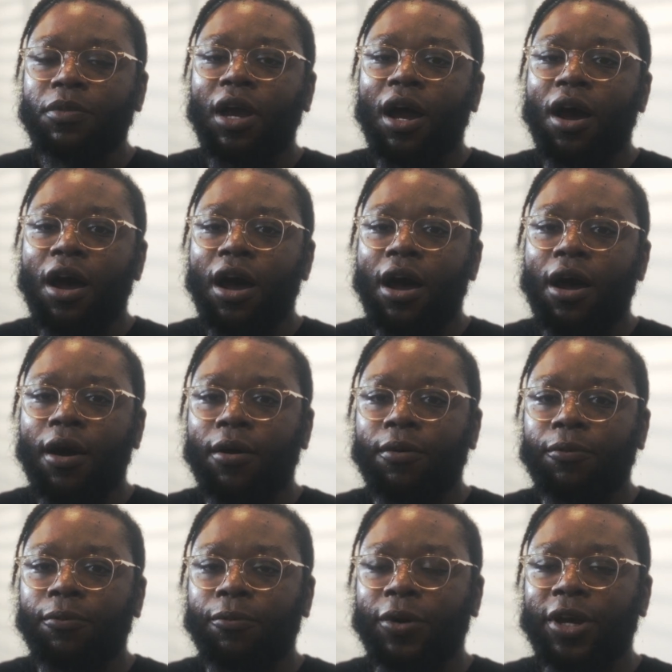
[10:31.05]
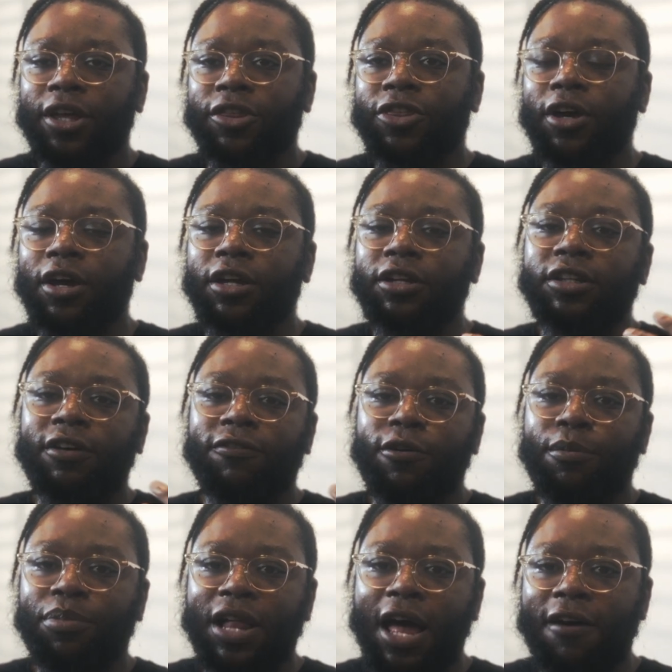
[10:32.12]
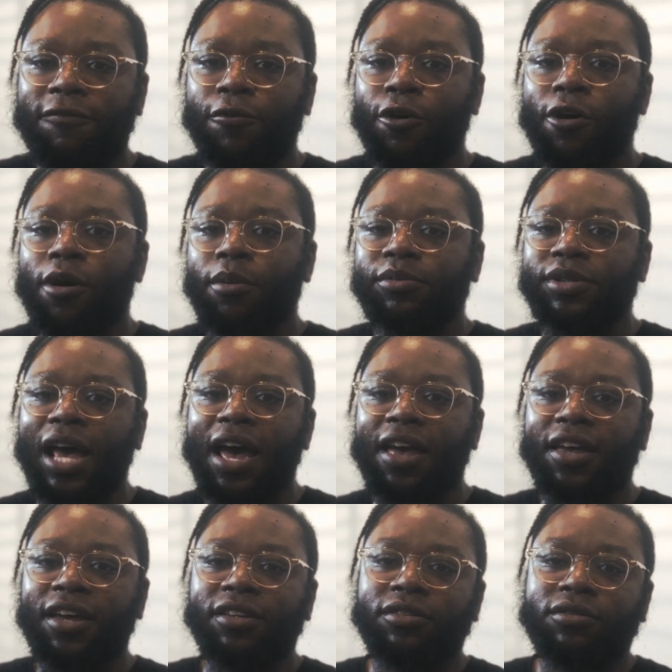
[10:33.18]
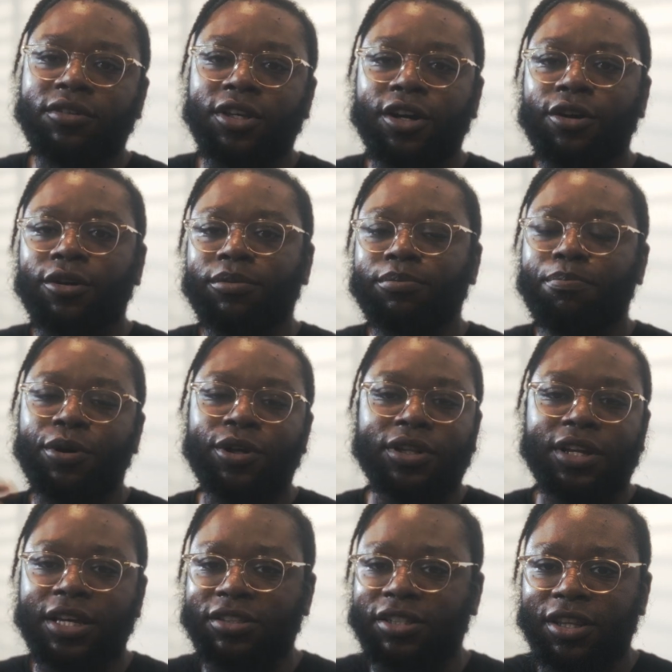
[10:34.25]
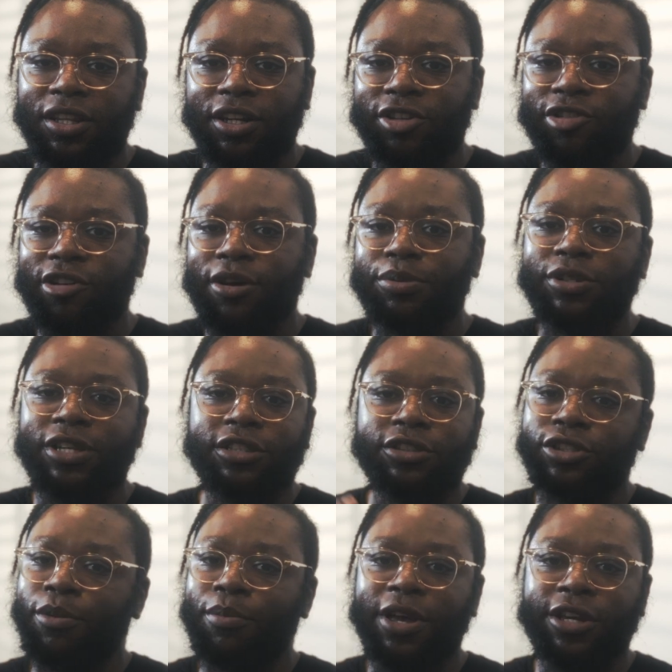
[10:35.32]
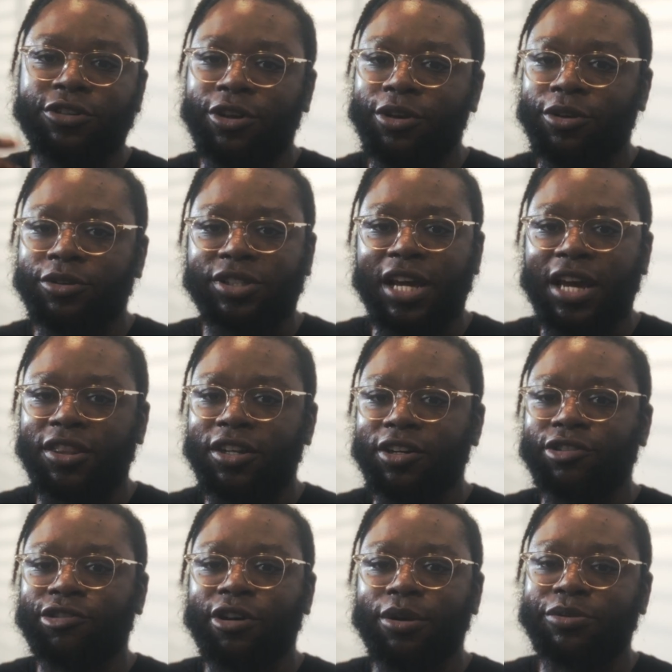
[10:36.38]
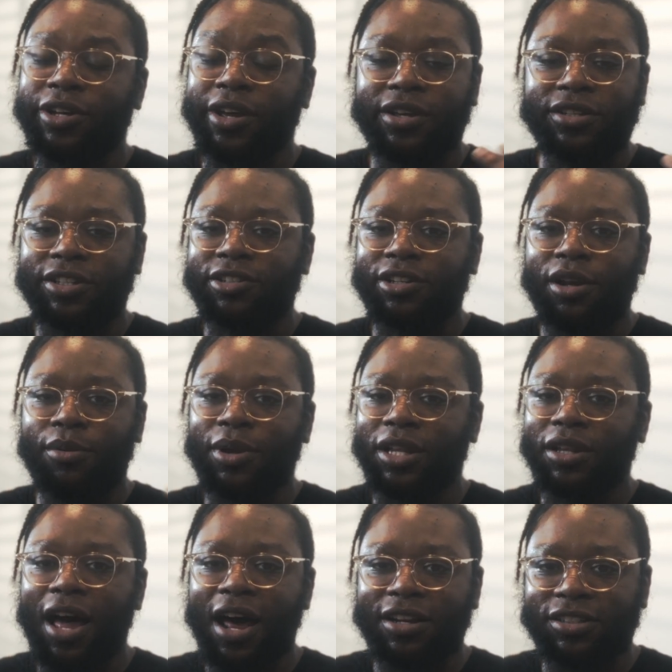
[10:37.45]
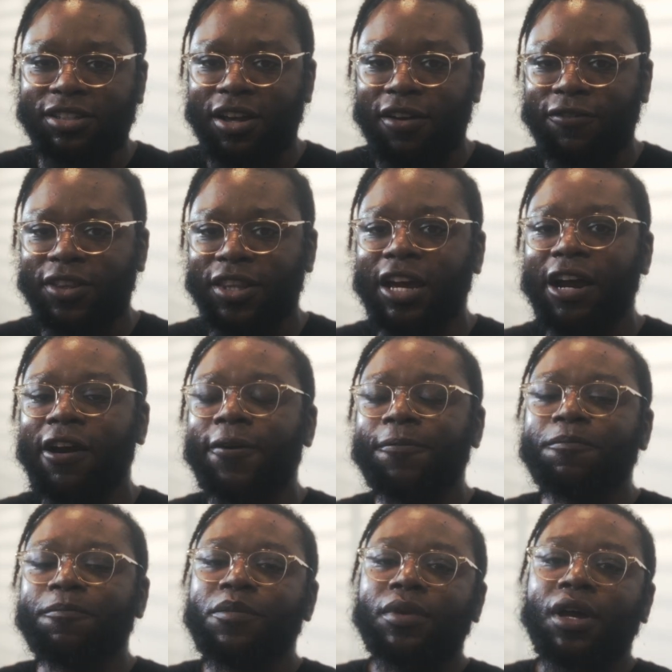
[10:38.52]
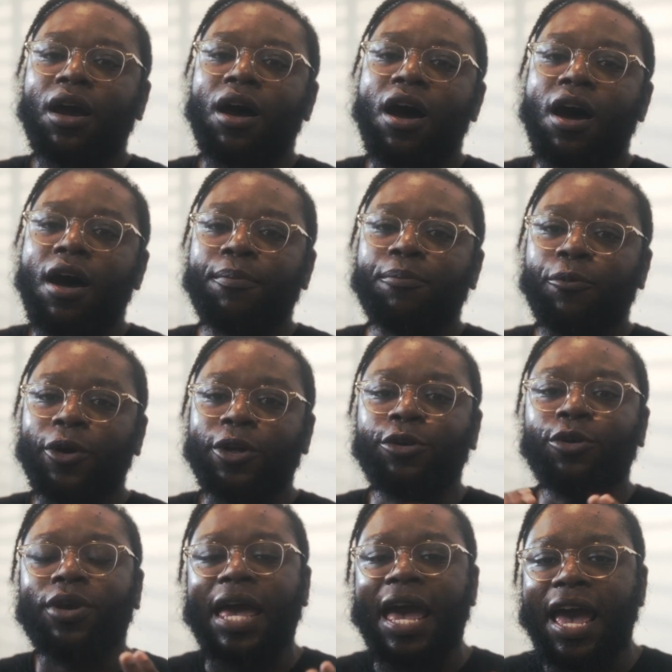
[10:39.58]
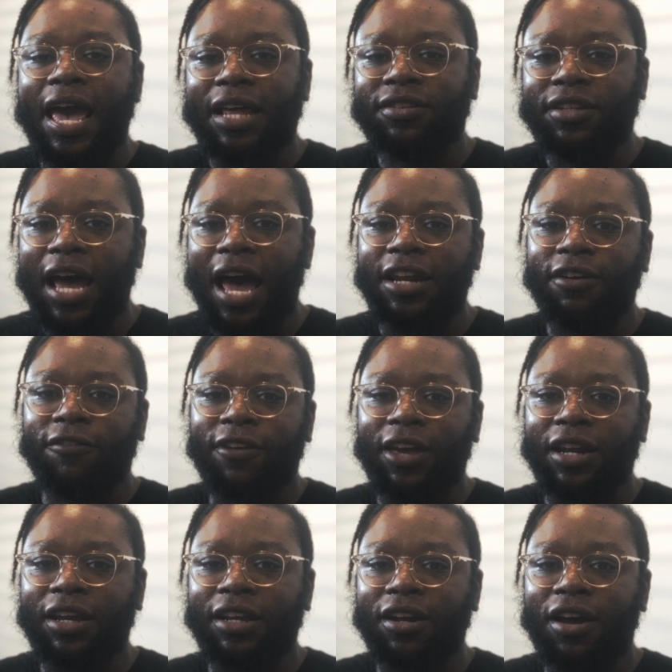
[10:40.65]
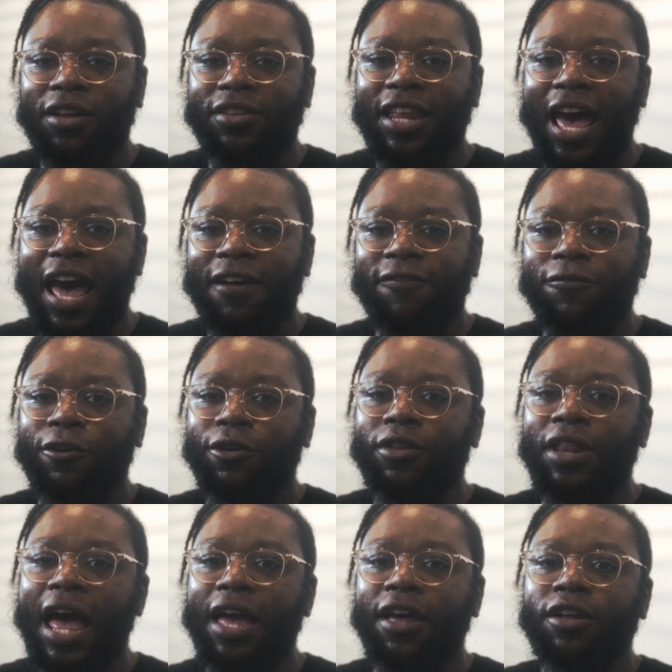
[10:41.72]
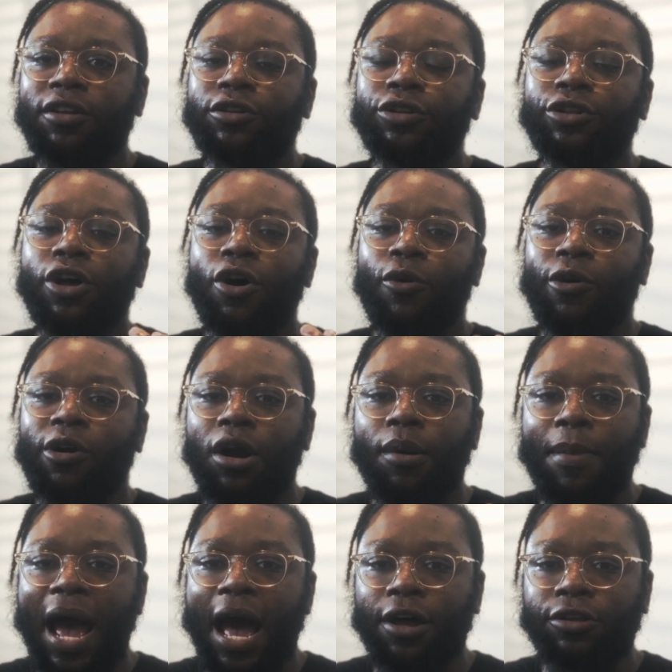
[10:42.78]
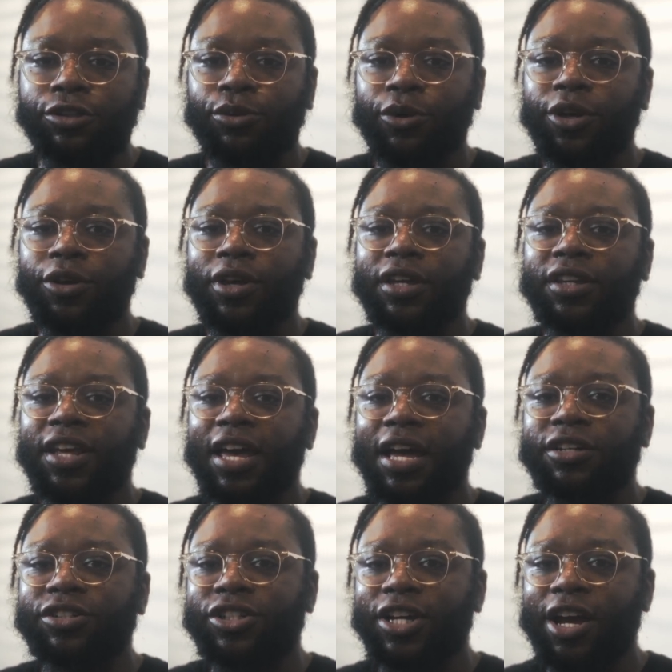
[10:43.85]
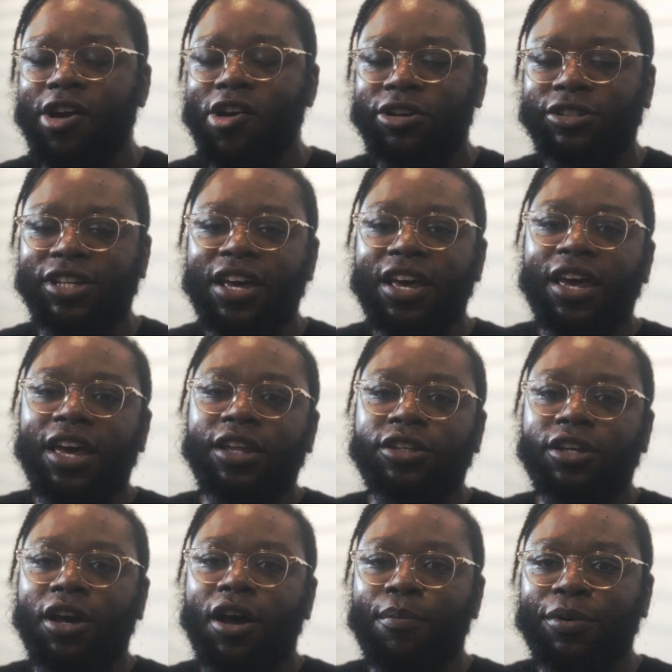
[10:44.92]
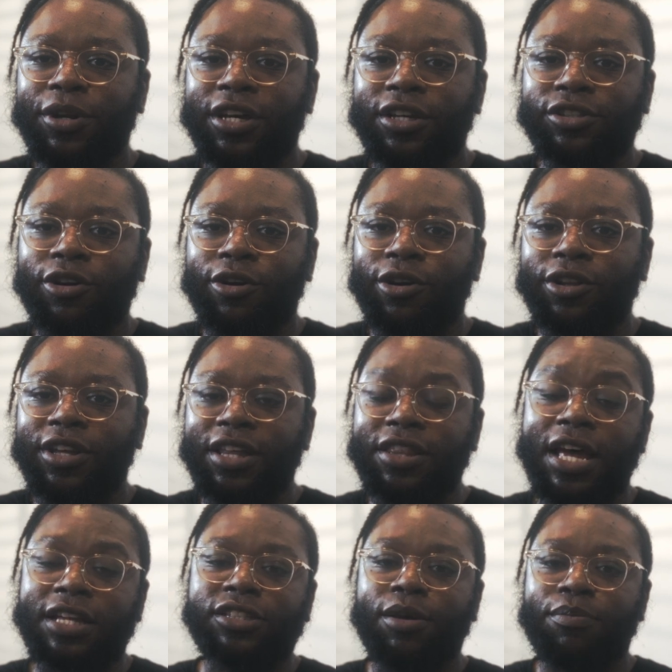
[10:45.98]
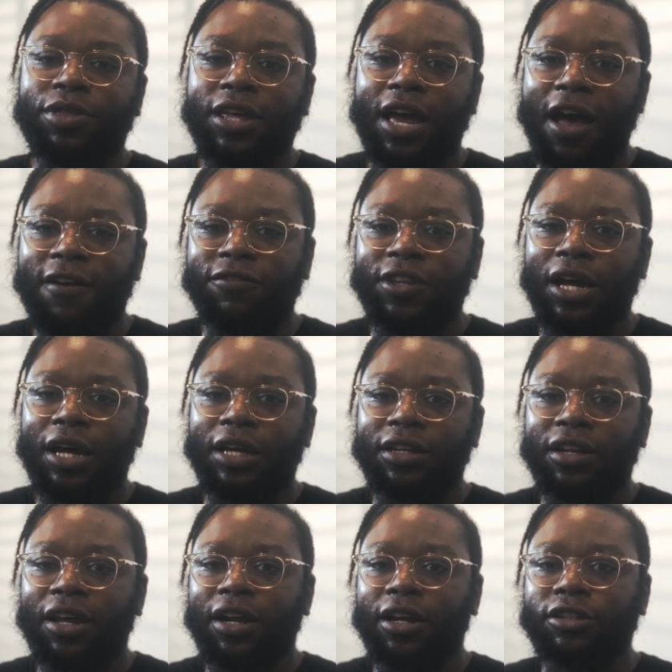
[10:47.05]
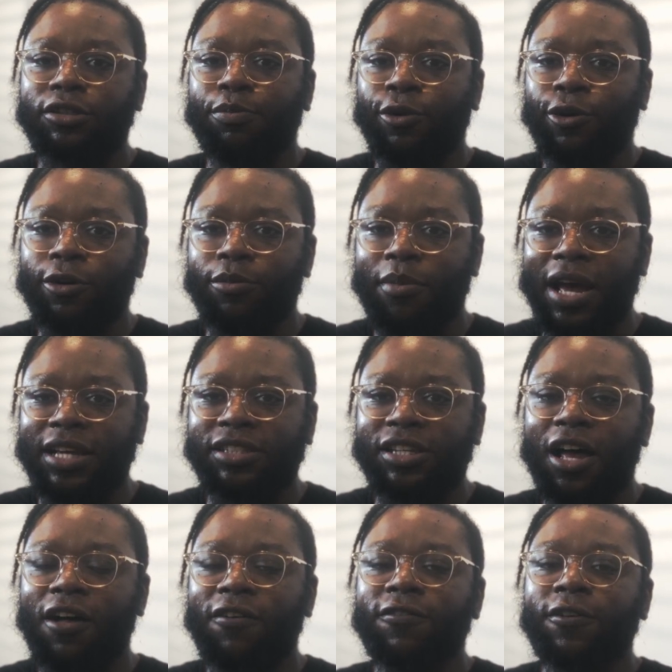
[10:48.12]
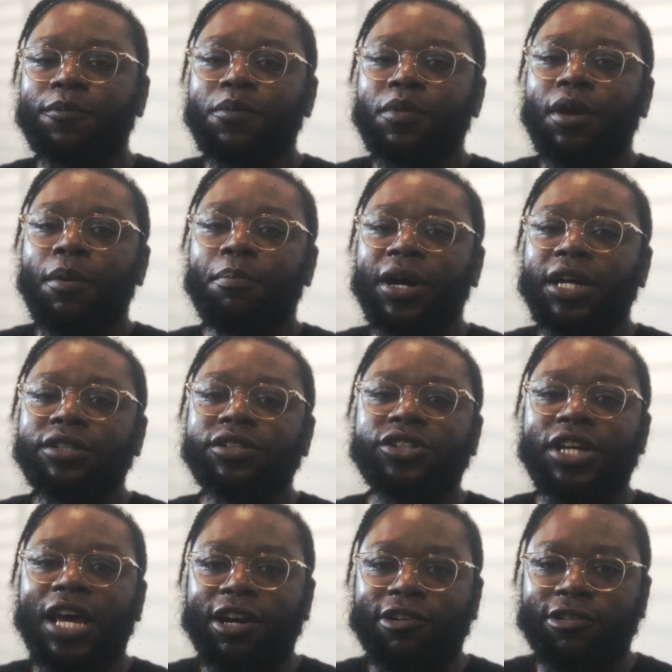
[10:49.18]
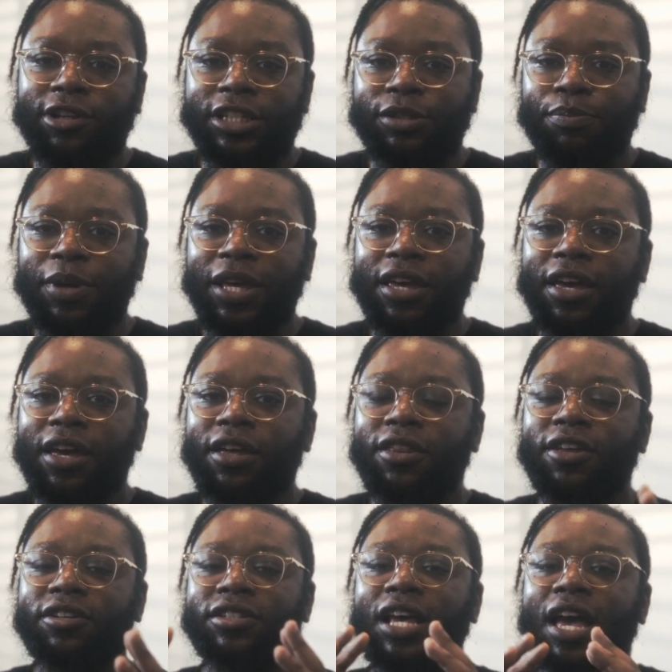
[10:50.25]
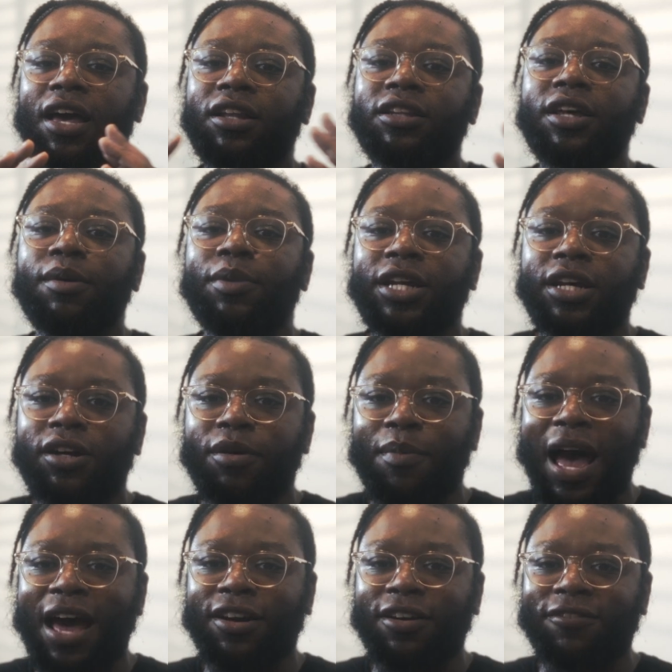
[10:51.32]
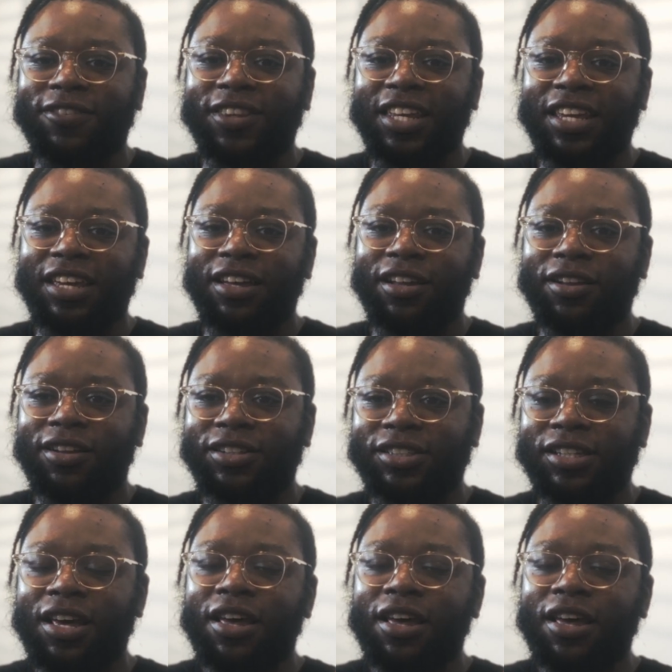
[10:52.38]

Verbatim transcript: Uh, with uh, different platforms. I can, you know, put links in the description. So make sure you check the description because there's going to be a lot of stuff in there um, where you can kind of get in on that for like lower amounts, where you can get shares into companies early. And that's something I've done and explored myself but generally speaking there's like a limited amount of deals